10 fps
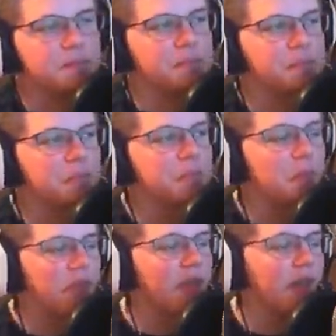But
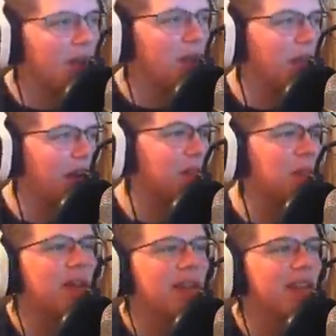
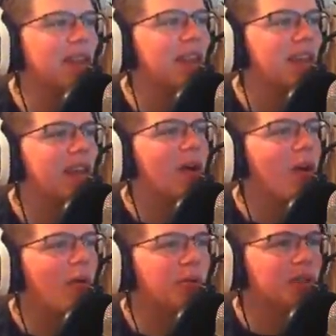now that I spent like
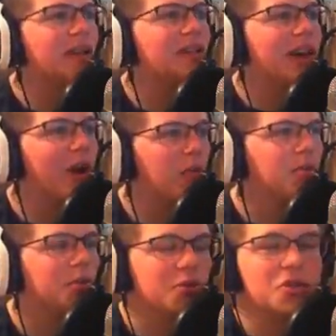almost an
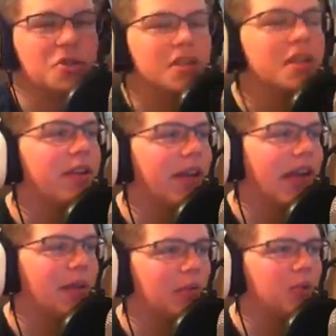entire episode just
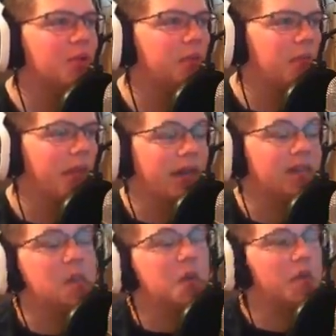clearing animals
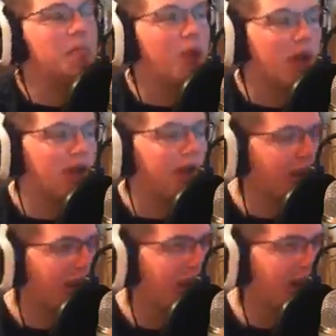because I
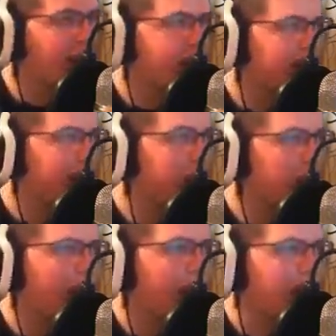overbred,
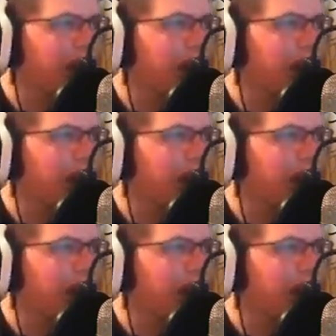let's get